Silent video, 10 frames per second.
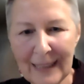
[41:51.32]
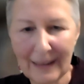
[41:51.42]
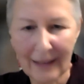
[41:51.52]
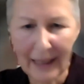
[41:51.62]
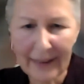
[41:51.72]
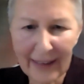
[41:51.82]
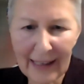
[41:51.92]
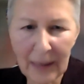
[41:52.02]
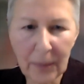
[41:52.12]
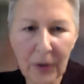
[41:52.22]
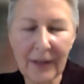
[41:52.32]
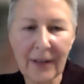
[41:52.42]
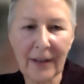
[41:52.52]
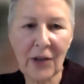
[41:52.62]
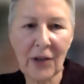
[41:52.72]
I guess I can't put it
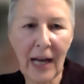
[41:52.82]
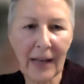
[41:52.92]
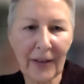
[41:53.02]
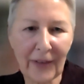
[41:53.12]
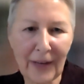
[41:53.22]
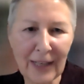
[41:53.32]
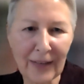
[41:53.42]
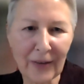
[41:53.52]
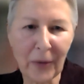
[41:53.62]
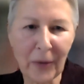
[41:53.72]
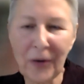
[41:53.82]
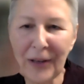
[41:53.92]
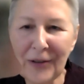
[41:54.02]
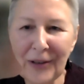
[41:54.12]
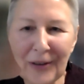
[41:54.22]
into the chat because I have to answer more
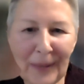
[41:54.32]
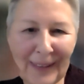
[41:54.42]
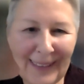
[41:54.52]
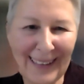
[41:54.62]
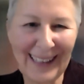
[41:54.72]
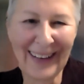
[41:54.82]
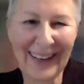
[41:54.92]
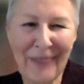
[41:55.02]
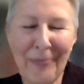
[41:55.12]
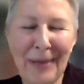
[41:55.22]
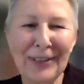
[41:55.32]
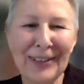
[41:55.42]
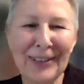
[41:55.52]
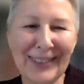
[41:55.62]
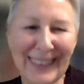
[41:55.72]
questions, but if people are
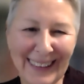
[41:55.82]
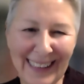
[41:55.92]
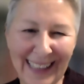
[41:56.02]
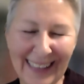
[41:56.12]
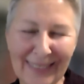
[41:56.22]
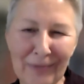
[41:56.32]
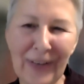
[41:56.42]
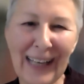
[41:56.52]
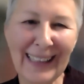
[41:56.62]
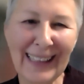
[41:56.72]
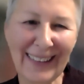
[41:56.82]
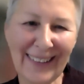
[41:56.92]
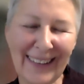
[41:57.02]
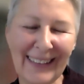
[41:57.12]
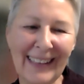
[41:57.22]
interested, I can provide links
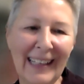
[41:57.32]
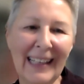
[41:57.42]
on.